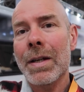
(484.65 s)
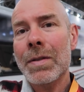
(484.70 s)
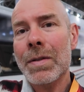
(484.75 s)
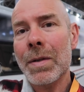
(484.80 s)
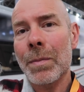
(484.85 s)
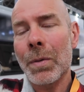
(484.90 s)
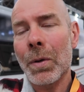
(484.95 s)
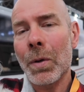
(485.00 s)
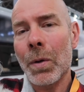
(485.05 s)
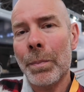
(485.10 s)

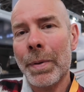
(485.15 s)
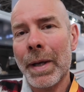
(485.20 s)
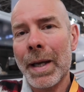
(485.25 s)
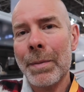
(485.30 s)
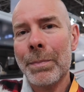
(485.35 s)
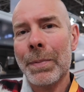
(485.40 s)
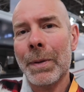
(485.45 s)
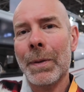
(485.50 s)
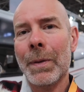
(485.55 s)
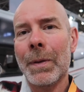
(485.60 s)
to more
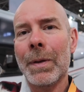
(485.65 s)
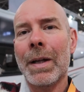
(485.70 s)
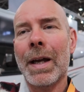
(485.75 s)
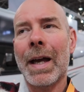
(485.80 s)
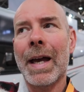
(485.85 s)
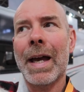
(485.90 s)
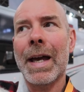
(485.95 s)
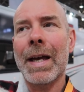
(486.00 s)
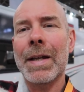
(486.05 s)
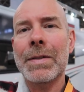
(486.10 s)
people
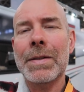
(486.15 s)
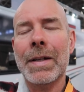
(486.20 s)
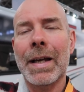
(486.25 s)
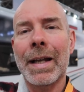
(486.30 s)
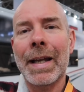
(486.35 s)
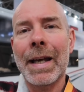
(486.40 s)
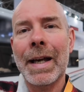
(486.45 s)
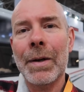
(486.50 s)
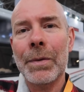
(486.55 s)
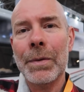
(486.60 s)
and
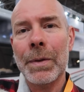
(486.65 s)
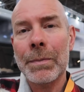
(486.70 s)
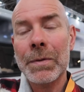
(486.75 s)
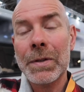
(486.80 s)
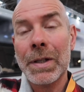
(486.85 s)
allow them